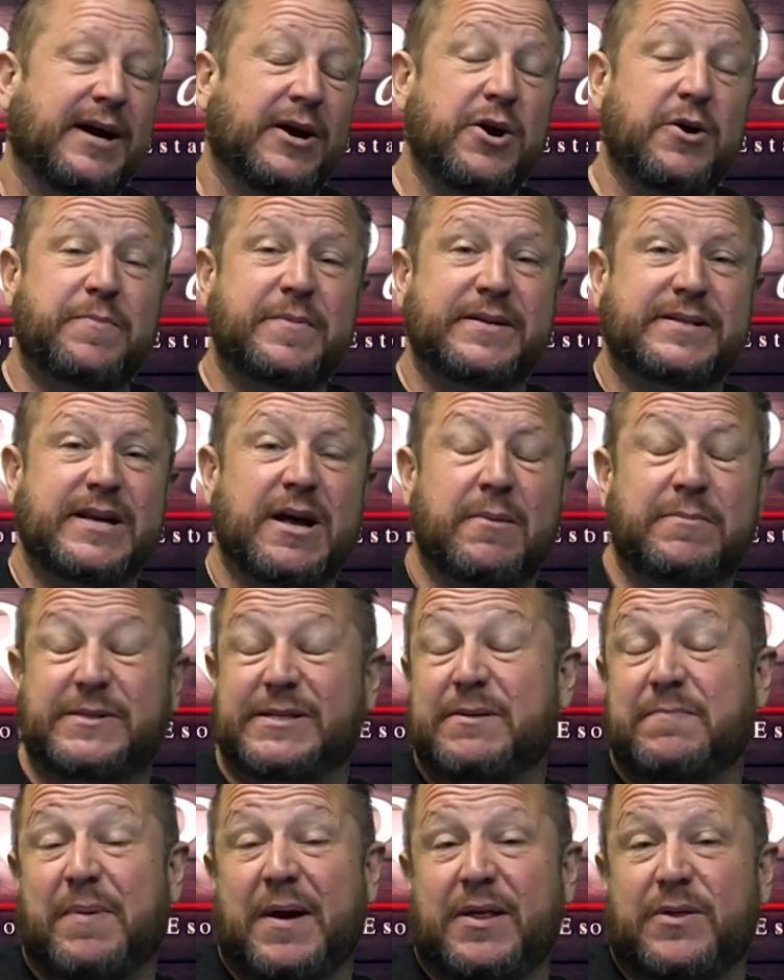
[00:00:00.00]
I hope this helps,
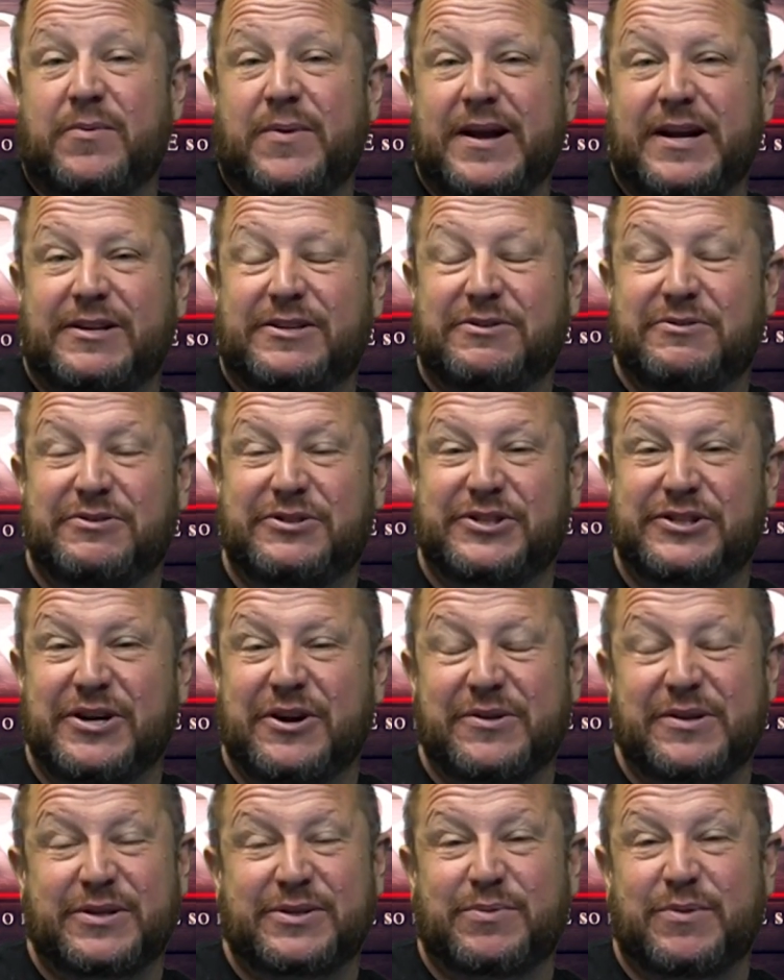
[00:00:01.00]
and by the way,
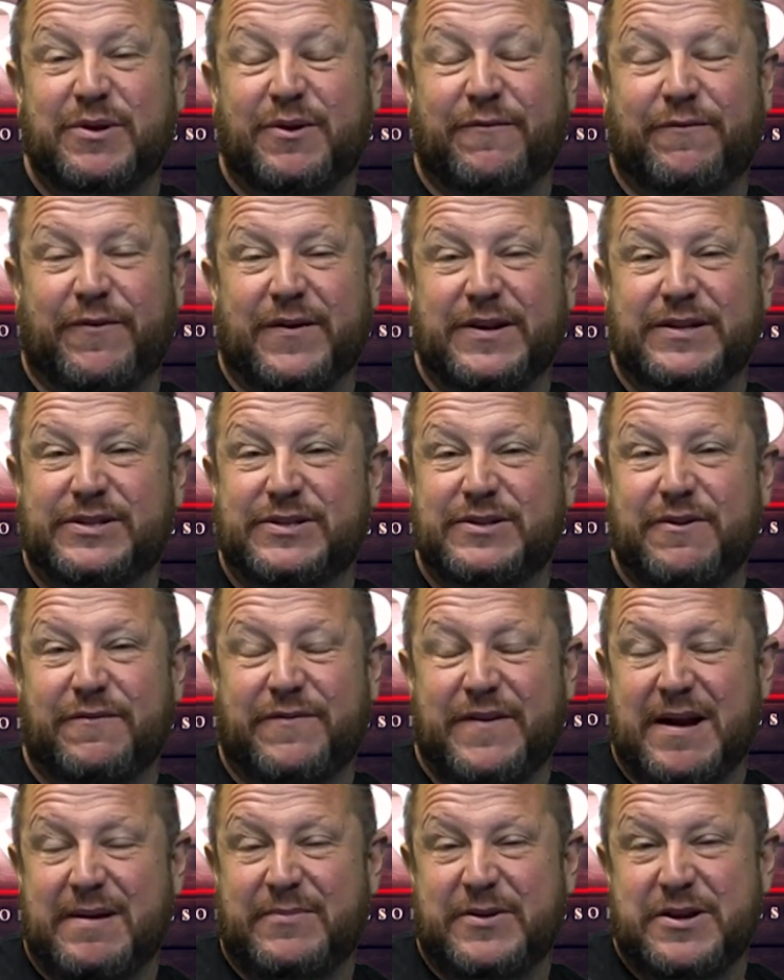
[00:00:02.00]
share this with your friends and your
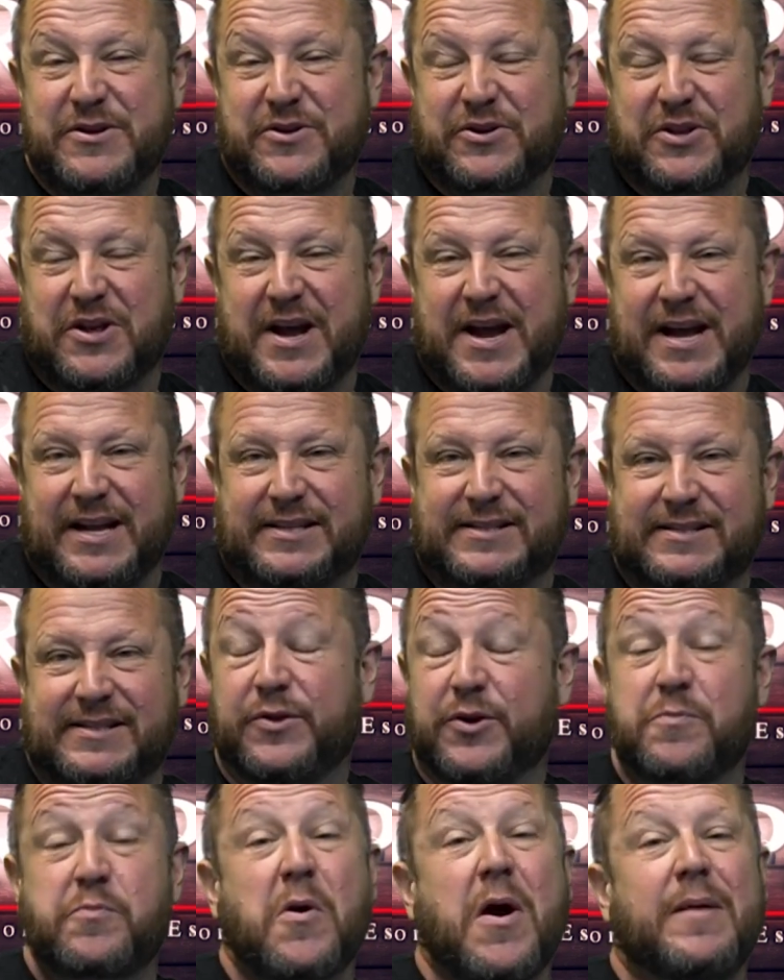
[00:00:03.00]
family and your clients.
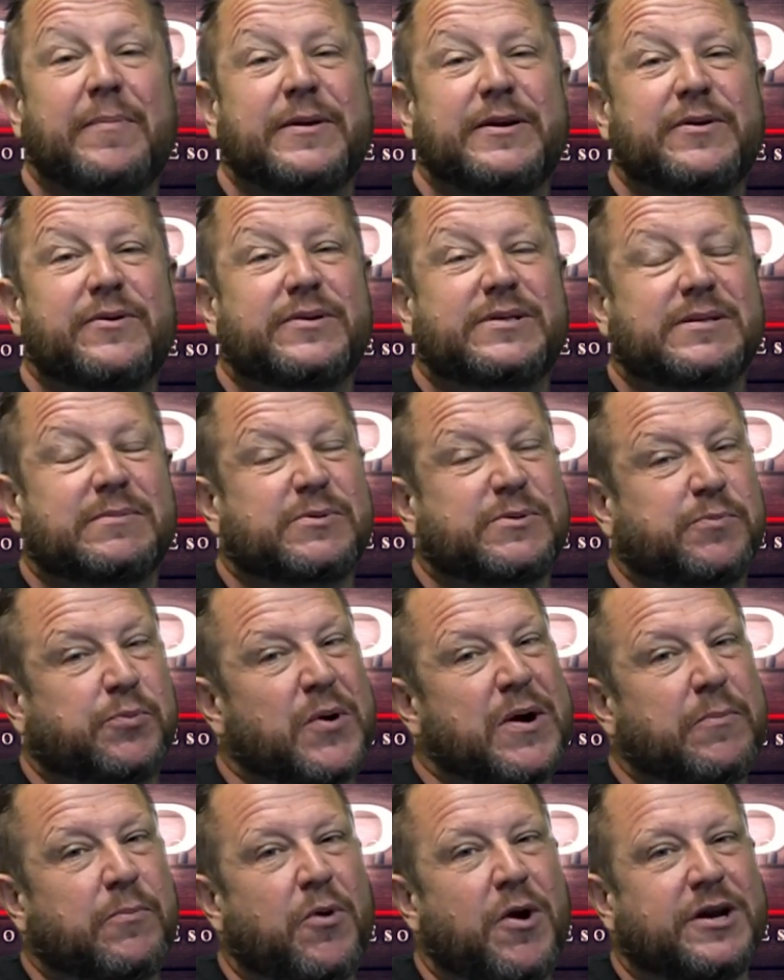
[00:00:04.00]
They're probably doing some
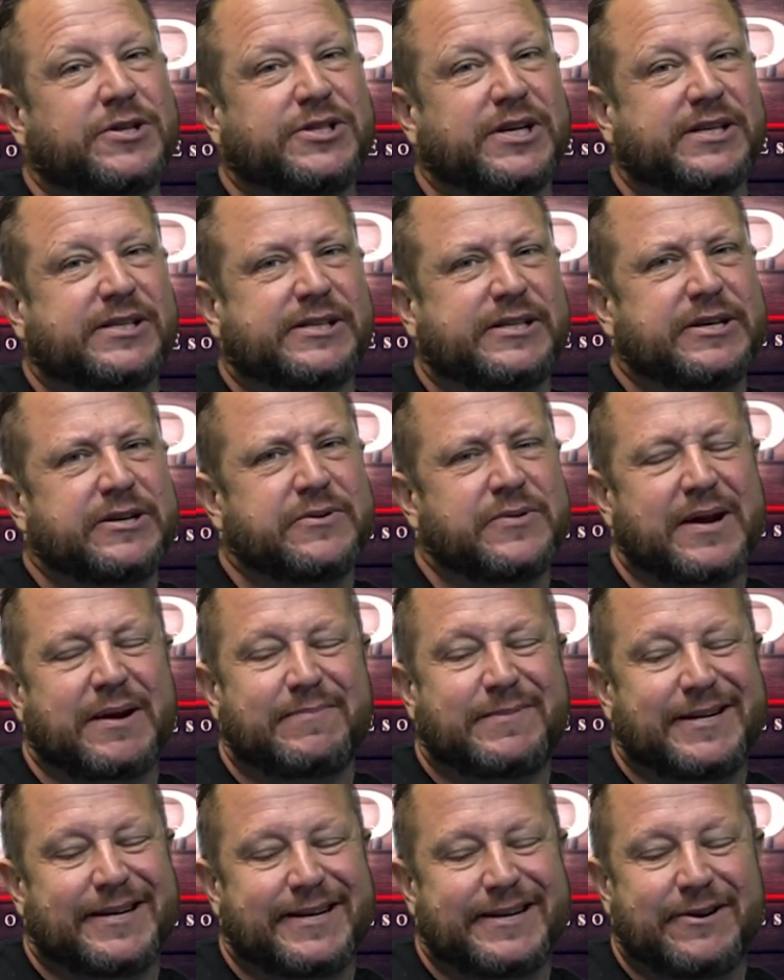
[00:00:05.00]
spring projects too, and I'm
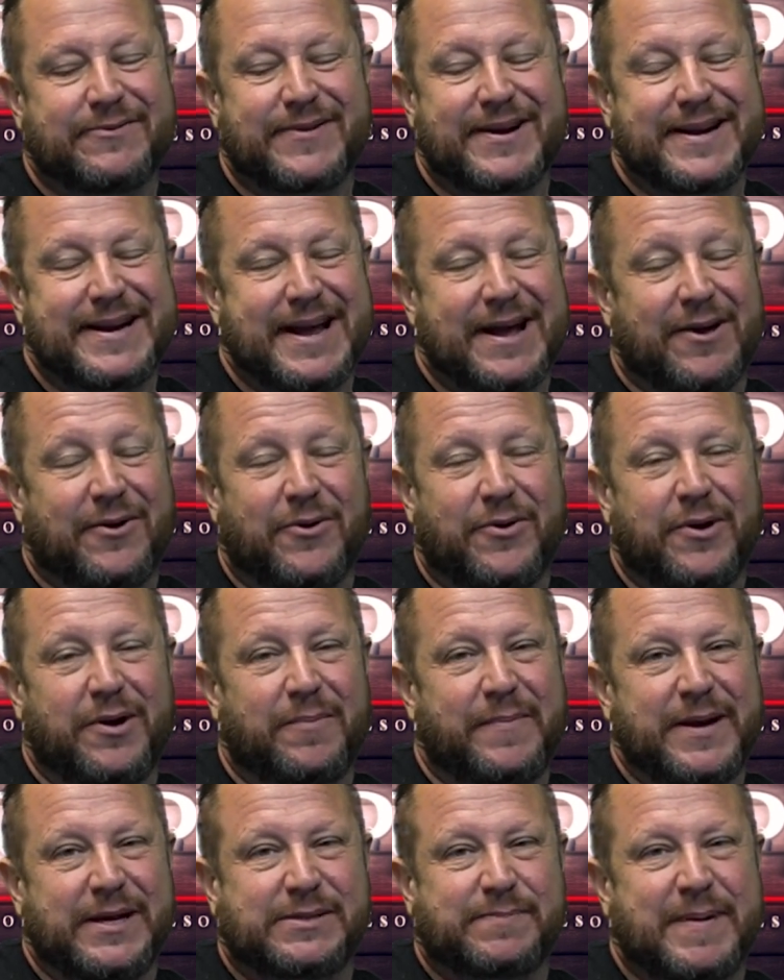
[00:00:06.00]
telling you right now,
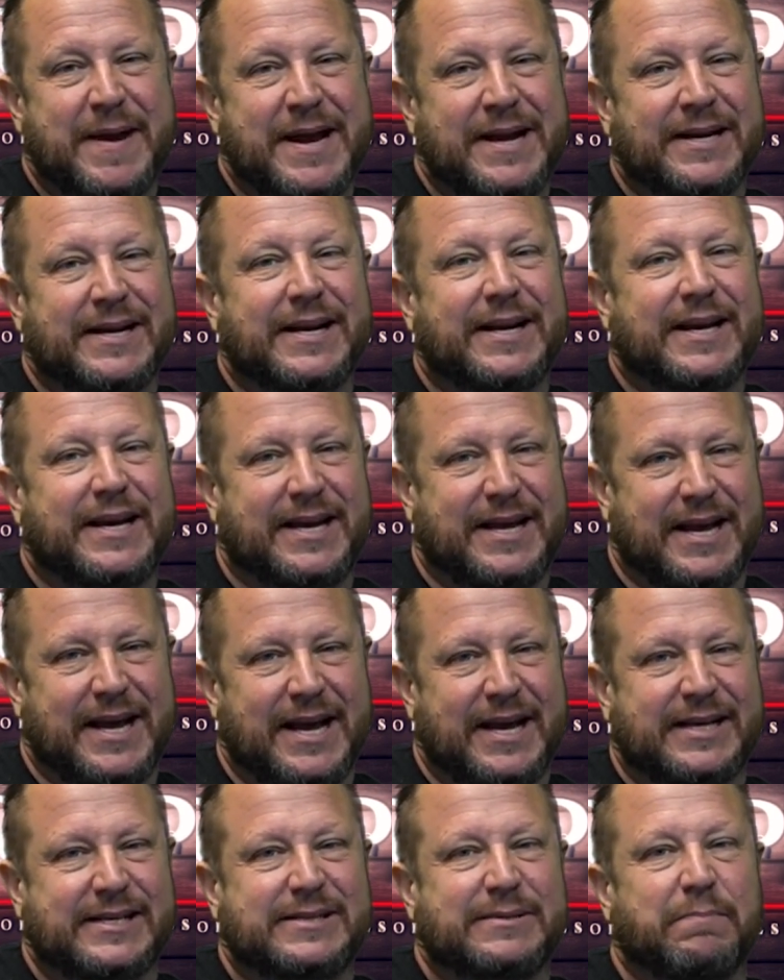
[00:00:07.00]
oil-based paint
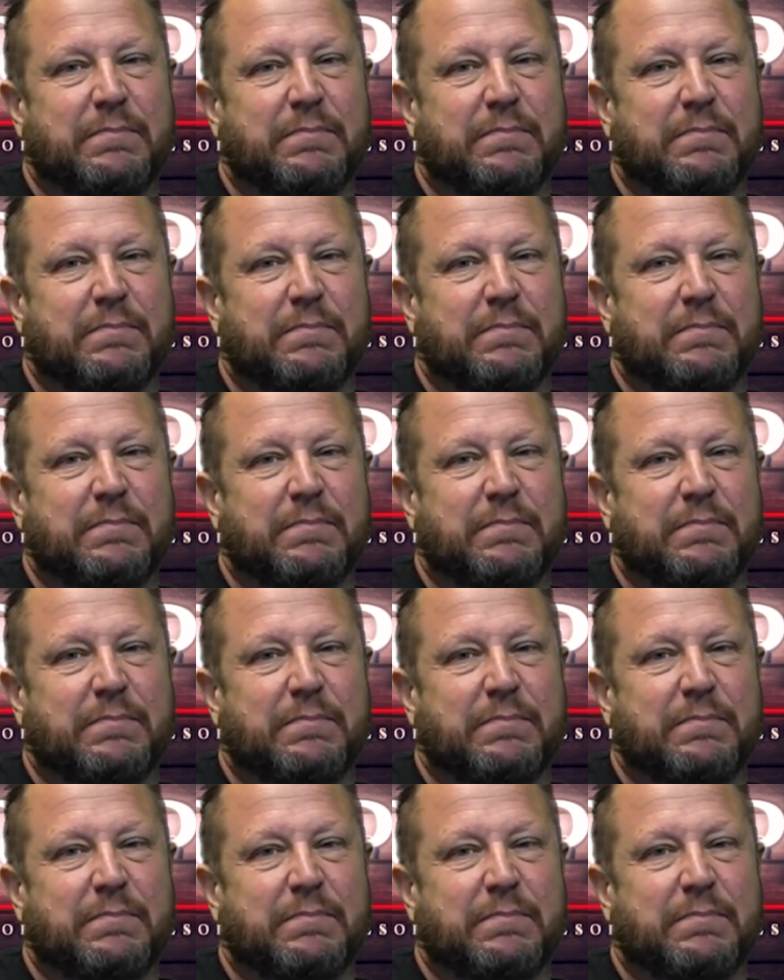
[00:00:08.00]
kicks